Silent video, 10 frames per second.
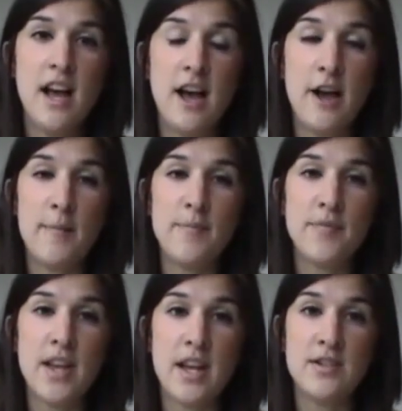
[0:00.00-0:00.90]

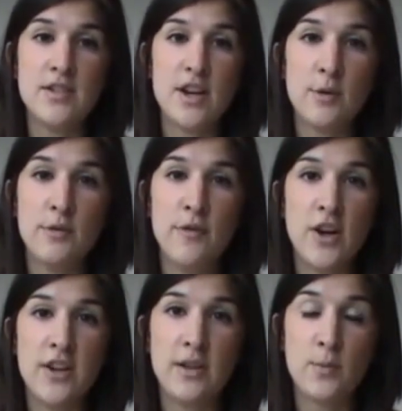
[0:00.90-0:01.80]
And I would
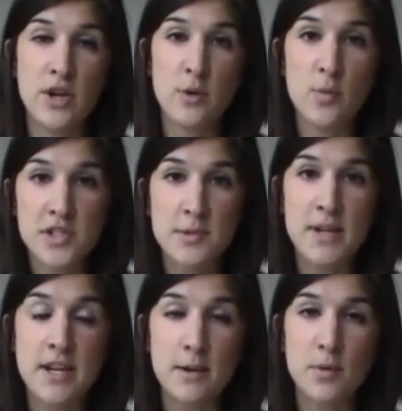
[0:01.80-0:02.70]
find that when I was
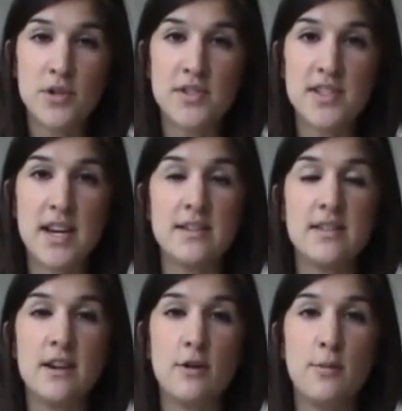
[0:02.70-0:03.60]
speaking modern
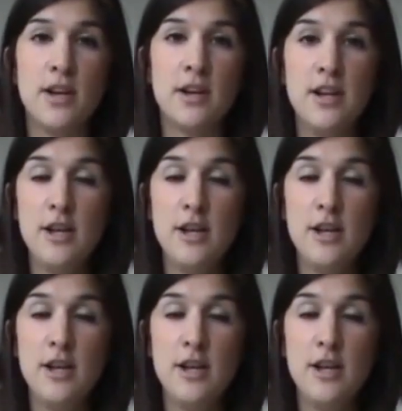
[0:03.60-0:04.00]
standard Arabic,